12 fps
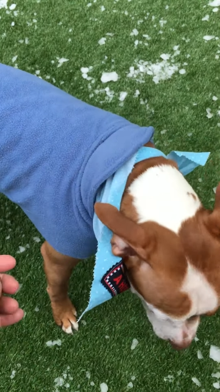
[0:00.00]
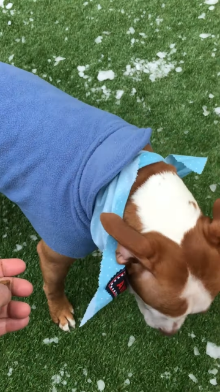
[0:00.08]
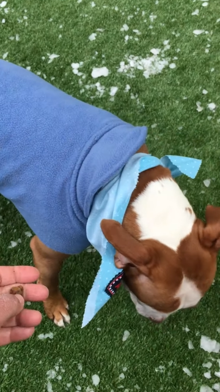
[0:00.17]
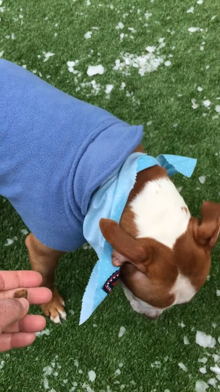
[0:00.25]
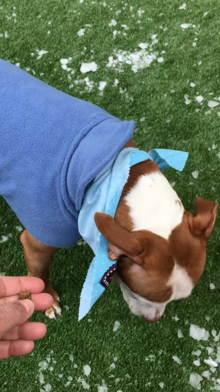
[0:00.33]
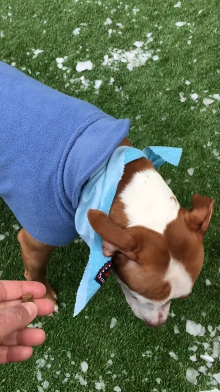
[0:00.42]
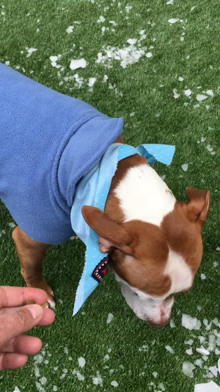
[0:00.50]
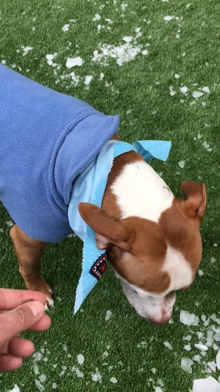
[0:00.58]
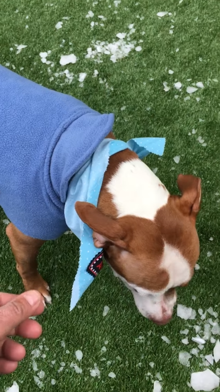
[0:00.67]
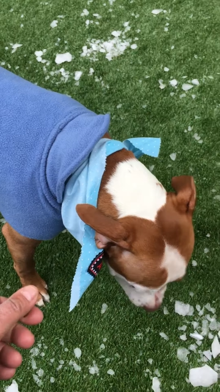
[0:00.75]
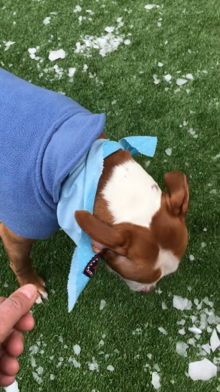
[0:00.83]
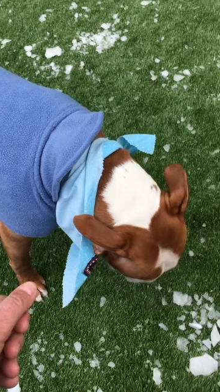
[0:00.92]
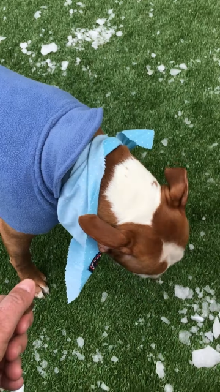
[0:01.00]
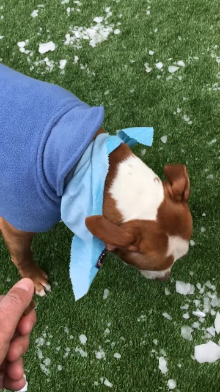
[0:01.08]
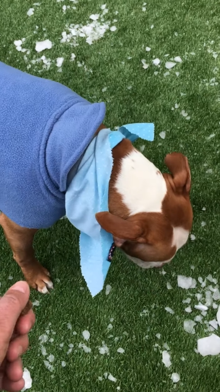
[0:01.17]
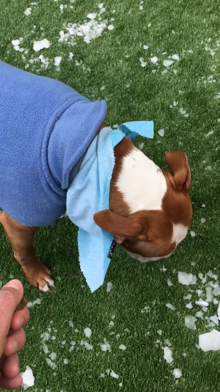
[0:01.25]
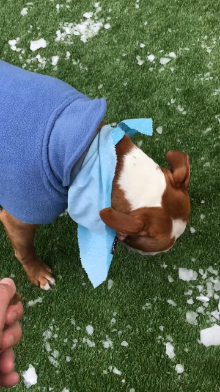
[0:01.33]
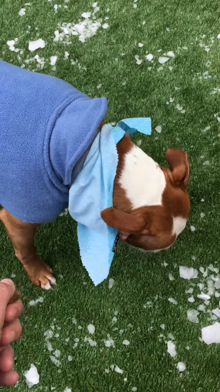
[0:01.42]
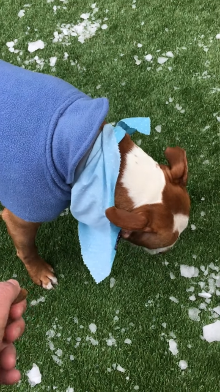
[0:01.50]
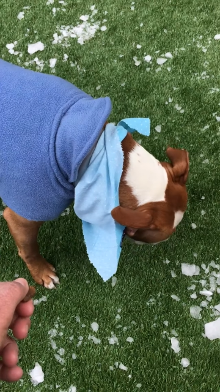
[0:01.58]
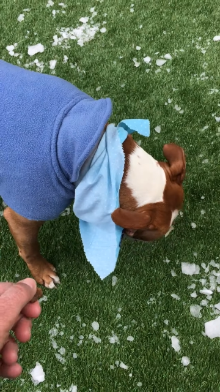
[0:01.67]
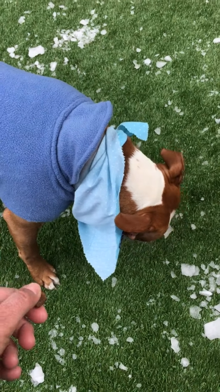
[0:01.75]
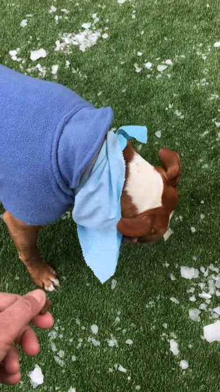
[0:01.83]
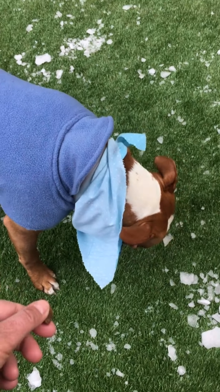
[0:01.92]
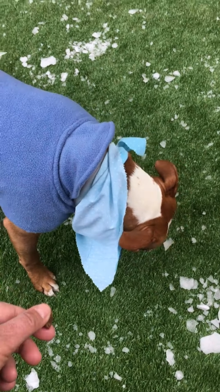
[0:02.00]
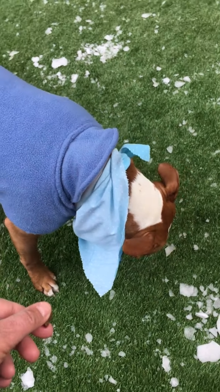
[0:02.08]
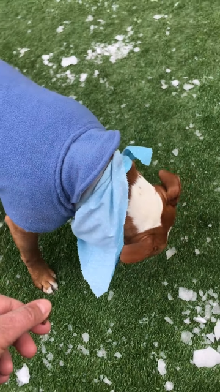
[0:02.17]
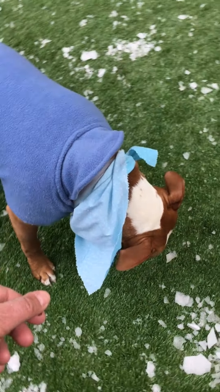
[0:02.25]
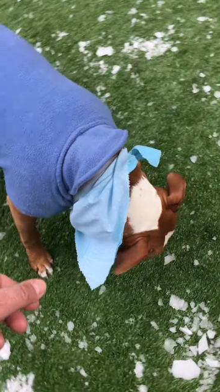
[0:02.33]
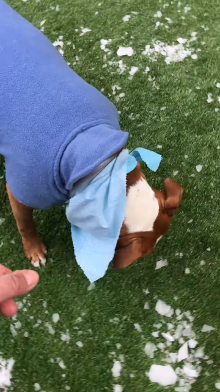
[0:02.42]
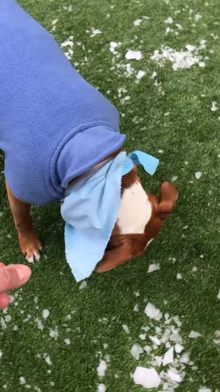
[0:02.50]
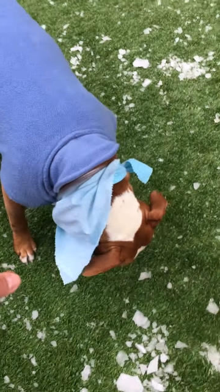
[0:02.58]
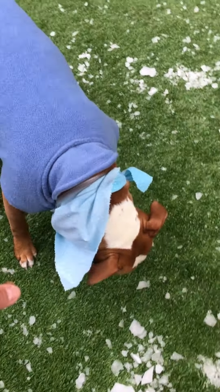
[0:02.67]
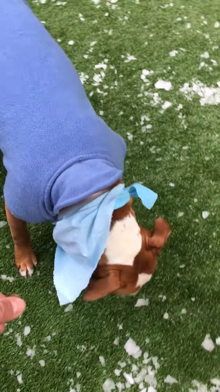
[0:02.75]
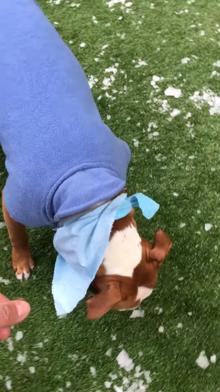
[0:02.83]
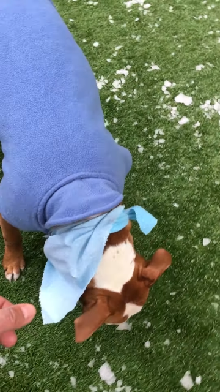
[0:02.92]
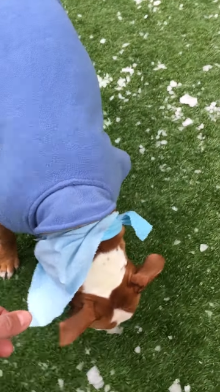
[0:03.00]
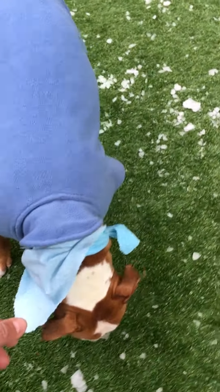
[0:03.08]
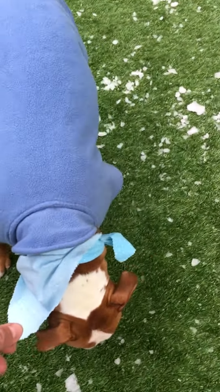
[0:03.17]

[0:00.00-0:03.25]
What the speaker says: Nobody's mouth can be seen.